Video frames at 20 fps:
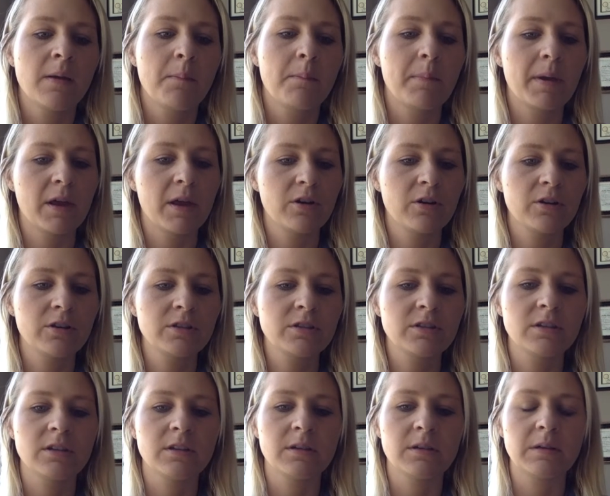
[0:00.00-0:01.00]
better
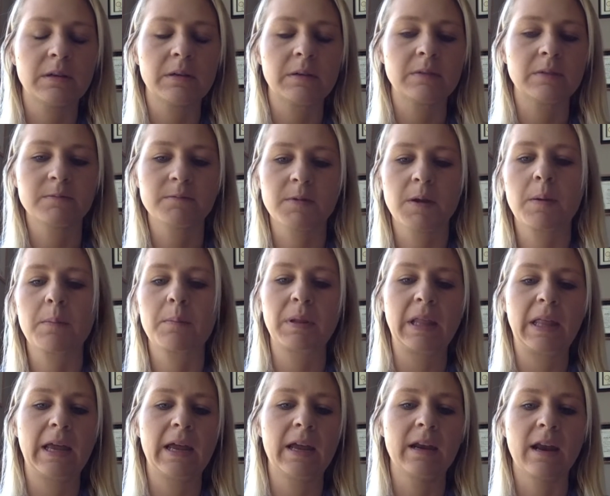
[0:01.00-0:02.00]
to
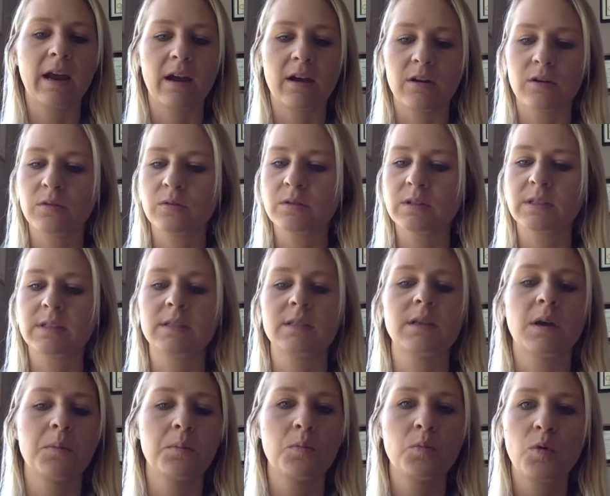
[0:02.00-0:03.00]
plan out
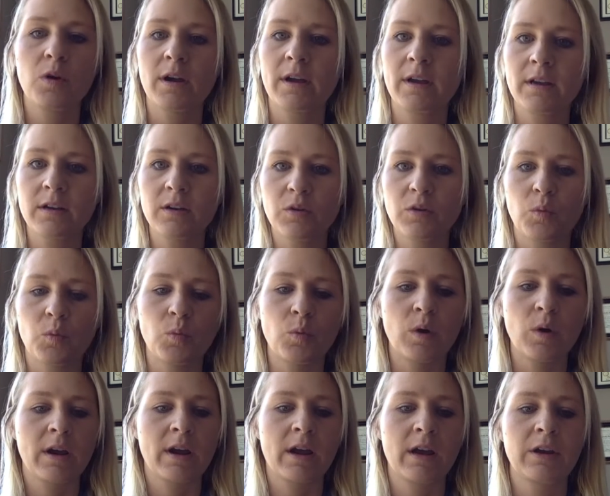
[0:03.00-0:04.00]
somewhat
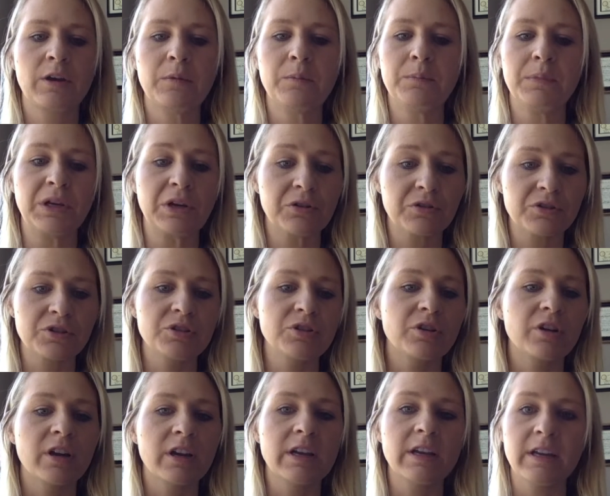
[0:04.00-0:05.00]
what kind of meals
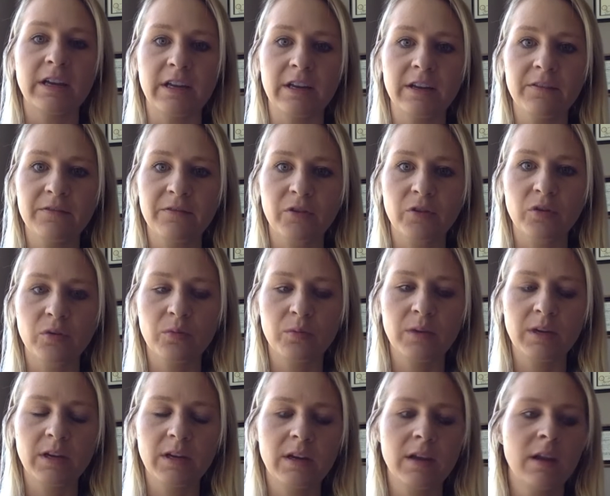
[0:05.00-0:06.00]
you're going to eat for the
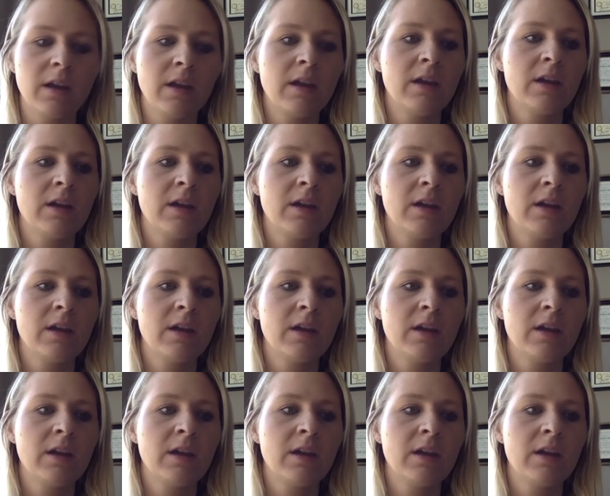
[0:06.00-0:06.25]
week.